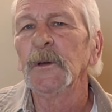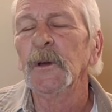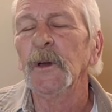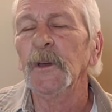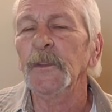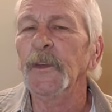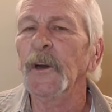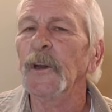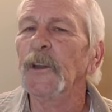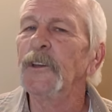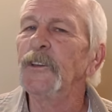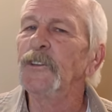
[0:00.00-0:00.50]

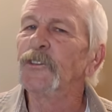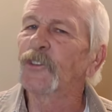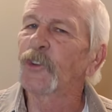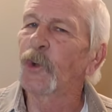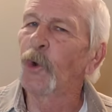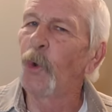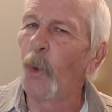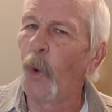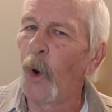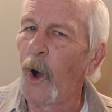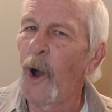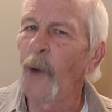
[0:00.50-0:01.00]
and that he's
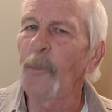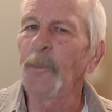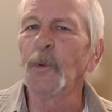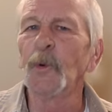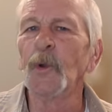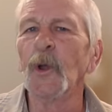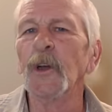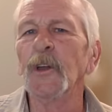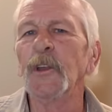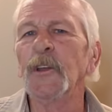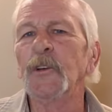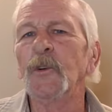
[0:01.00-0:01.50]

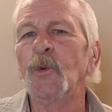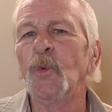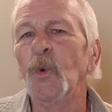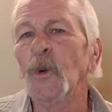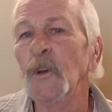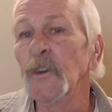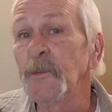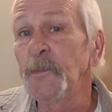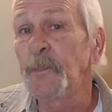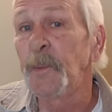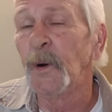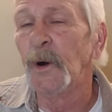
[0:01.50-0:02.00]
cooperating
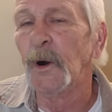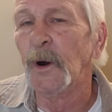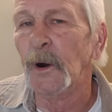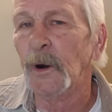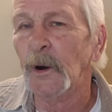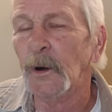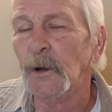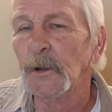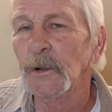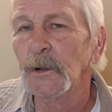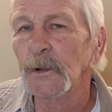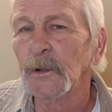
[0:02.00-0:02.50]
with
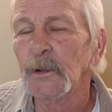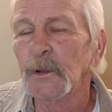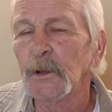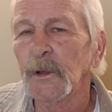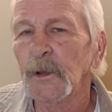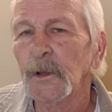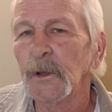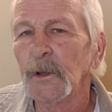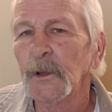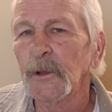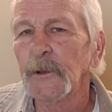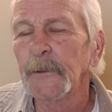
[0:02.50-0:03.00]
Paul
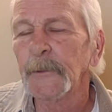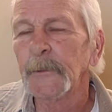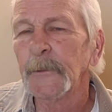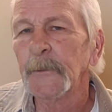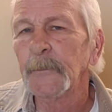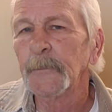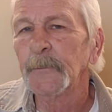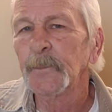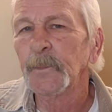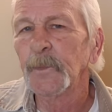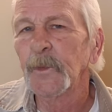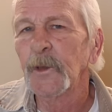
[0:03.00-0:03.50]

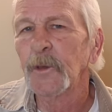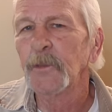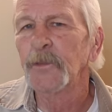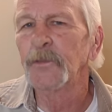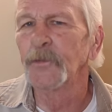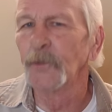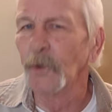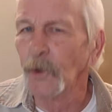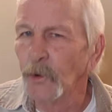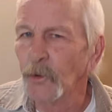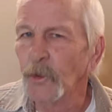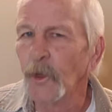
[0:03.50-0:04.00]

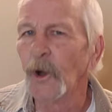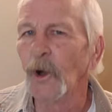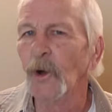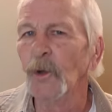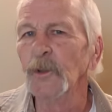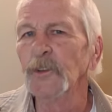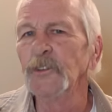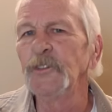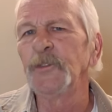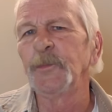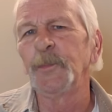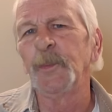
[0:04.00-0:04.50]
through the
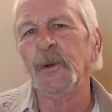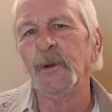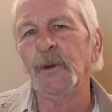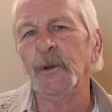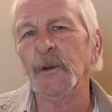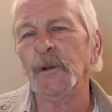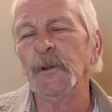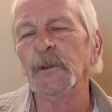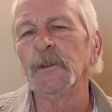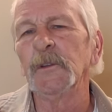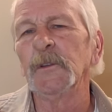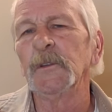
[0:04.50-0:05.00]
Holy
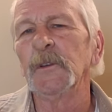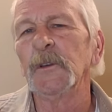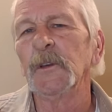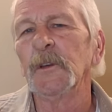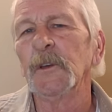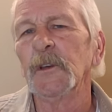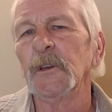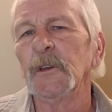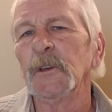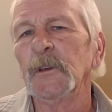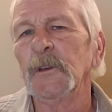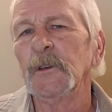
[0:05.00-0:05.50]
Spirit
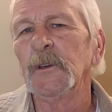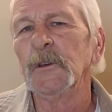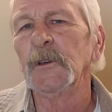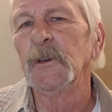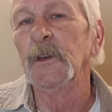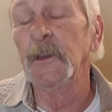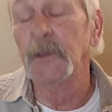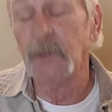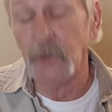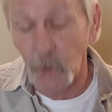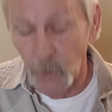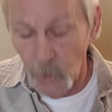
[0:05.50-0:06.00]

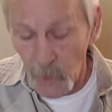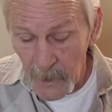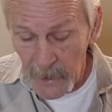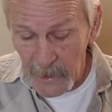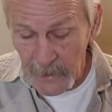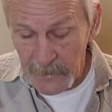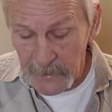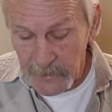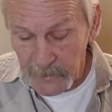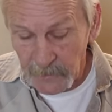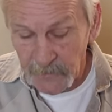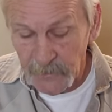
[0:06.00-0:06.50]
in the
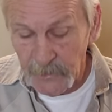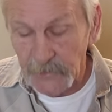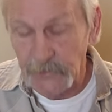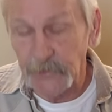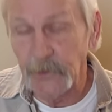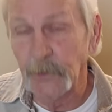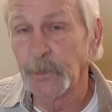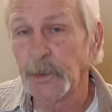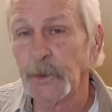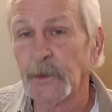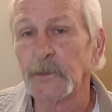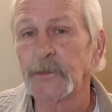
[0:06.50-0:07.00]
writing of
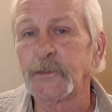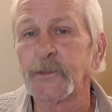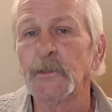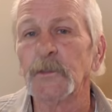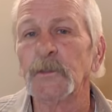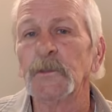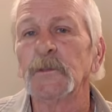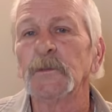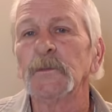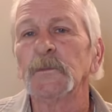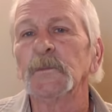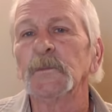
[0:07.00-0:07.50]
this epistle.